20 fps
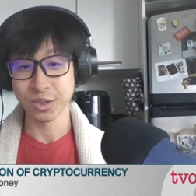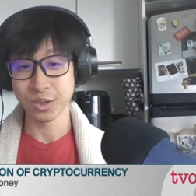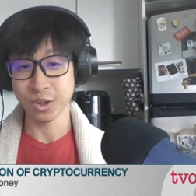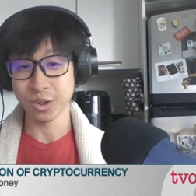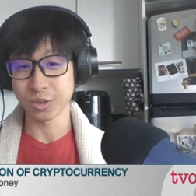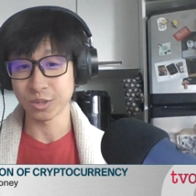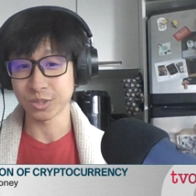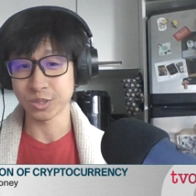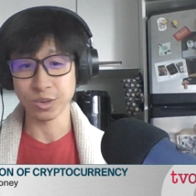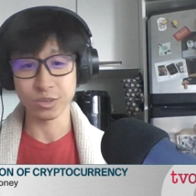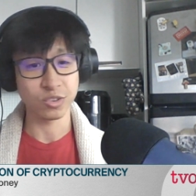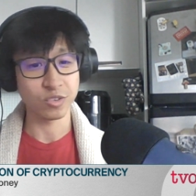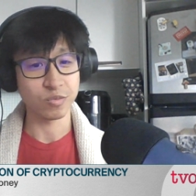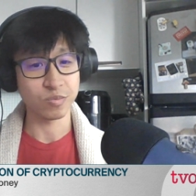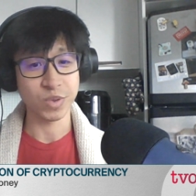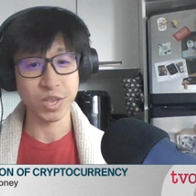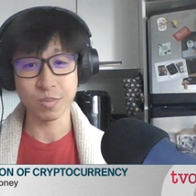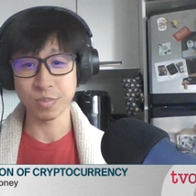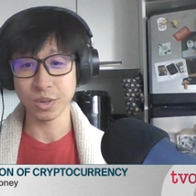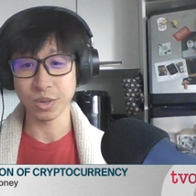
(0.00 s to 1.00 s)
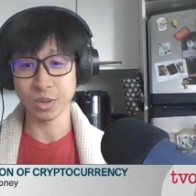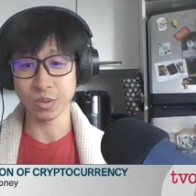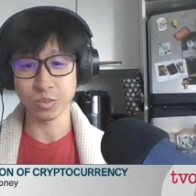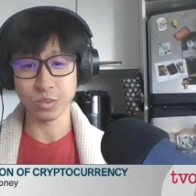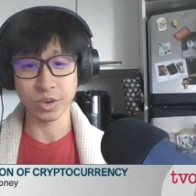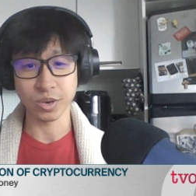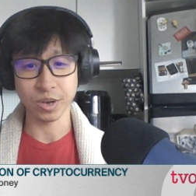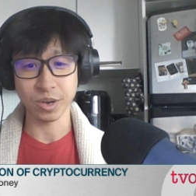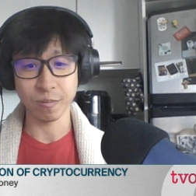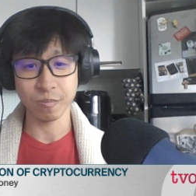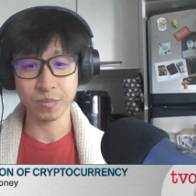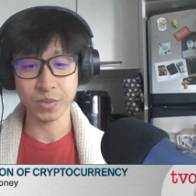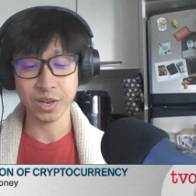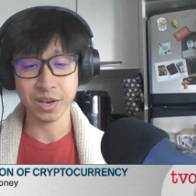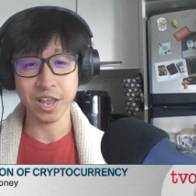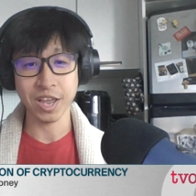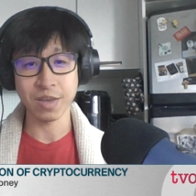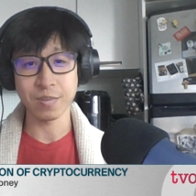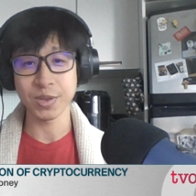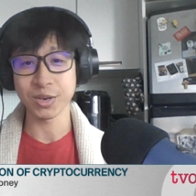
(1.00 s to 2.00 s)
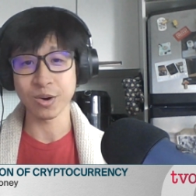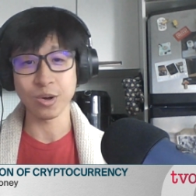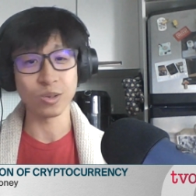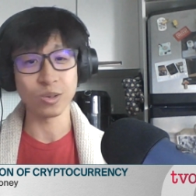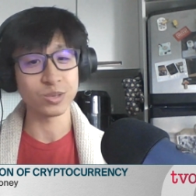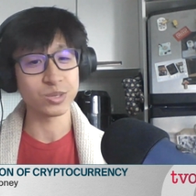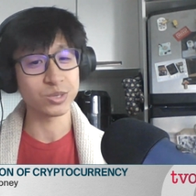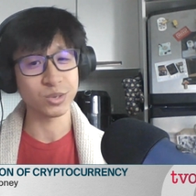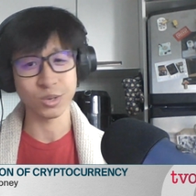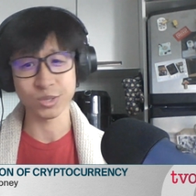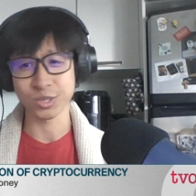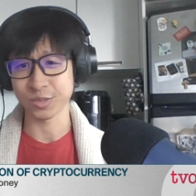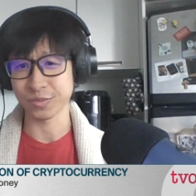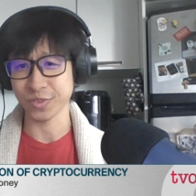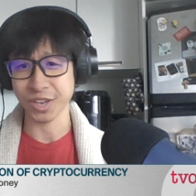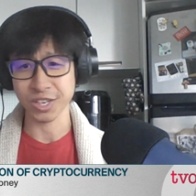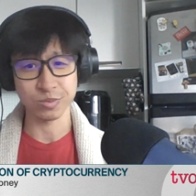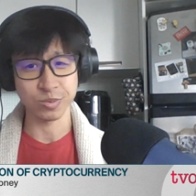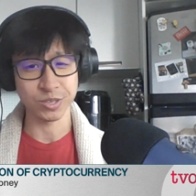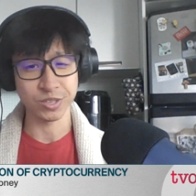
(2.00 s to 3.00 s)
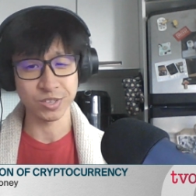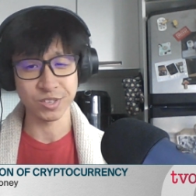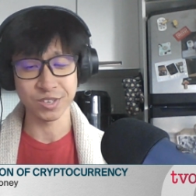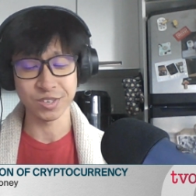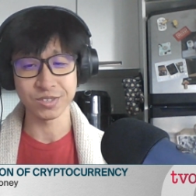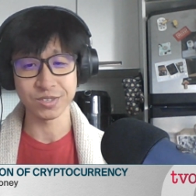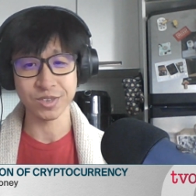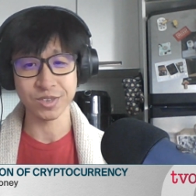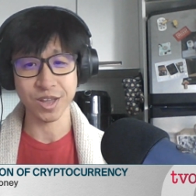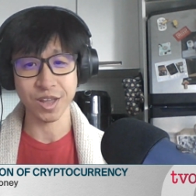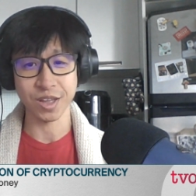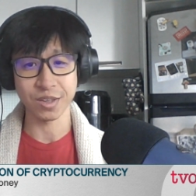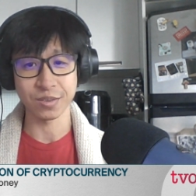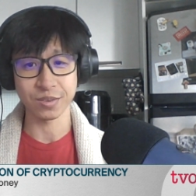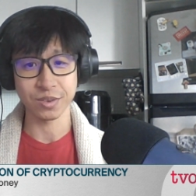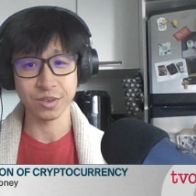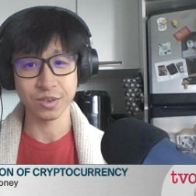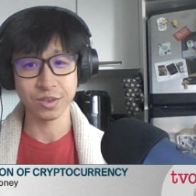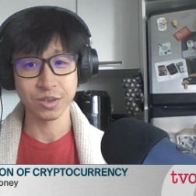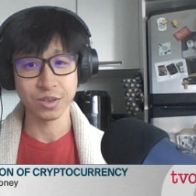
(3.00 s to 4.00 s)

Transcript: all sorts of people were claiming all sorts of expertise. And